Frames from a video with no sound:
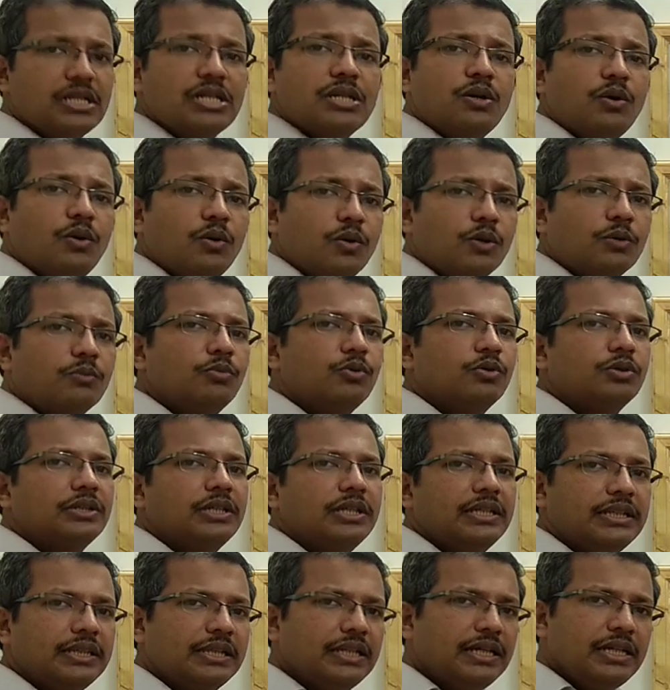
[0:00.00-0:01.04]
or more
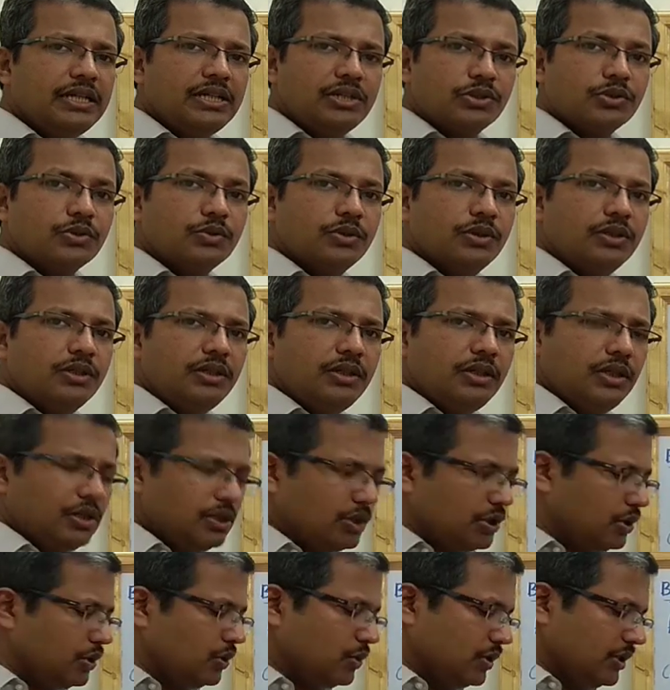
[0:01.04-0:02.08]
than that sugar
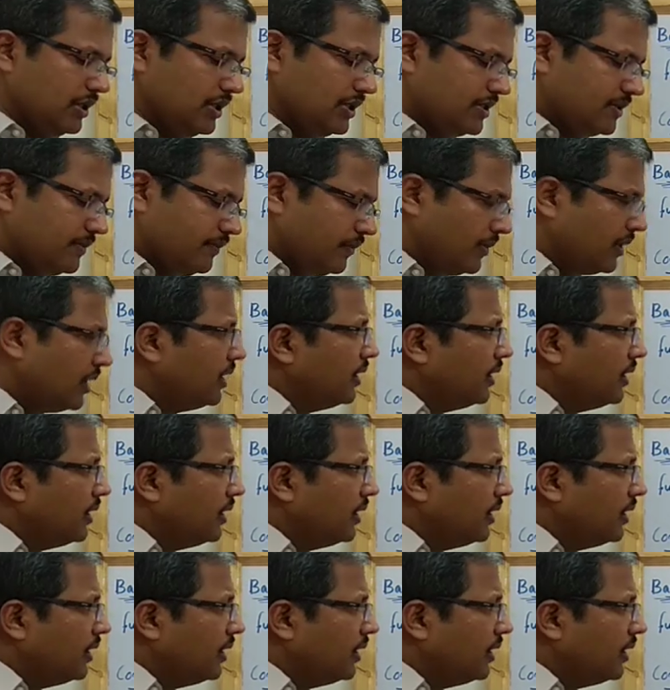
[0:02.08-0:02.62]
units.